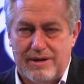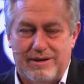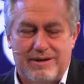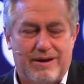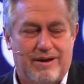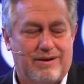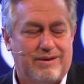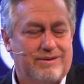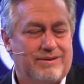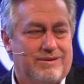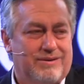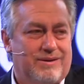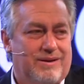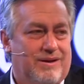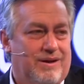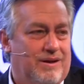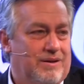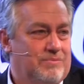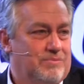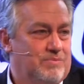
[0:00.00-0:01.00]
Now,
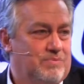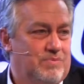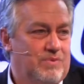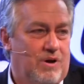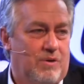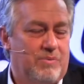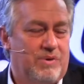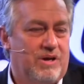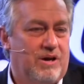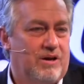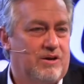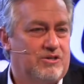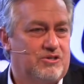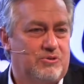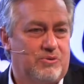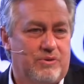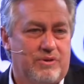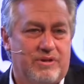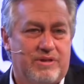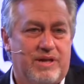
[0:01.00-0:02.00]
i will be
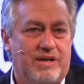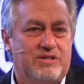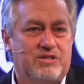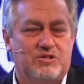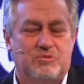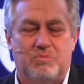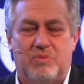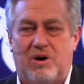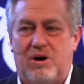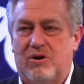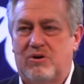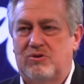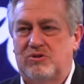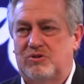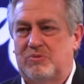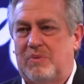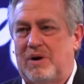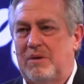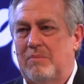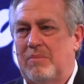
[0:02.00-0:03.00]
honest with you, that just
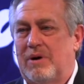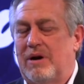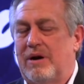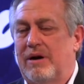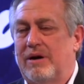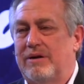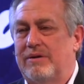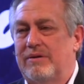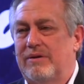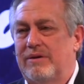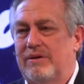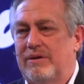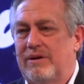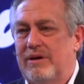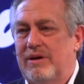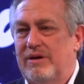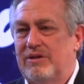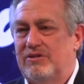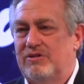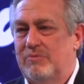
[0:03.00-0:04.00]
boggles my mind.
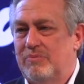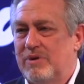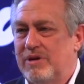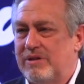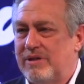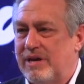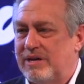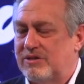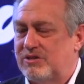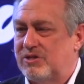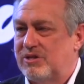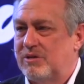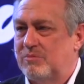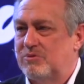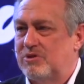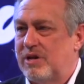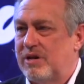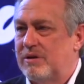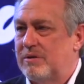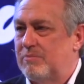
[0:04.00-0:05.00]
To me, that
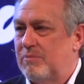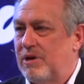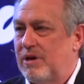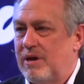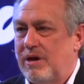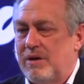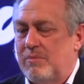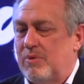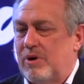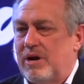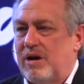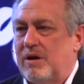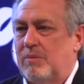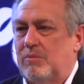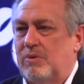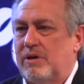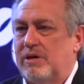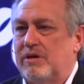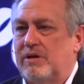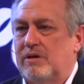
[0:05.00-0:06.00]
seems like
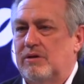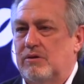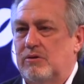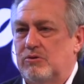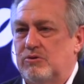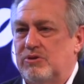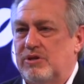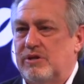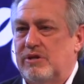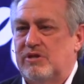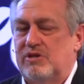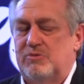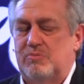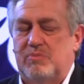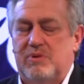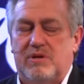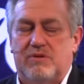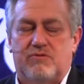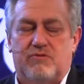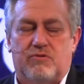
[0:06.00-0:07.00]
Abraham Lincoln losing his
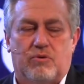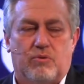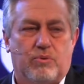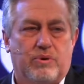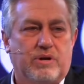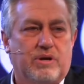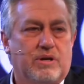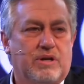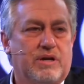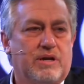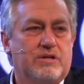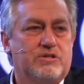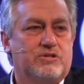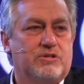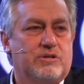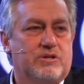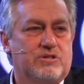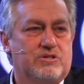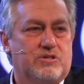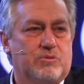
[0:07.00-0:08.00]
bid for
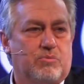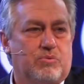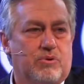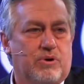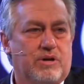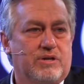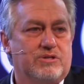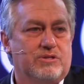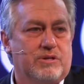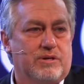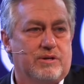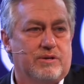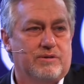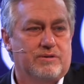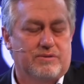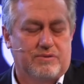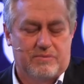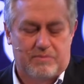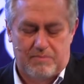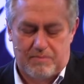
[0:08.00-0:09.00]
reelection as the
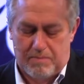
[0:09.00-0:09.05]
president.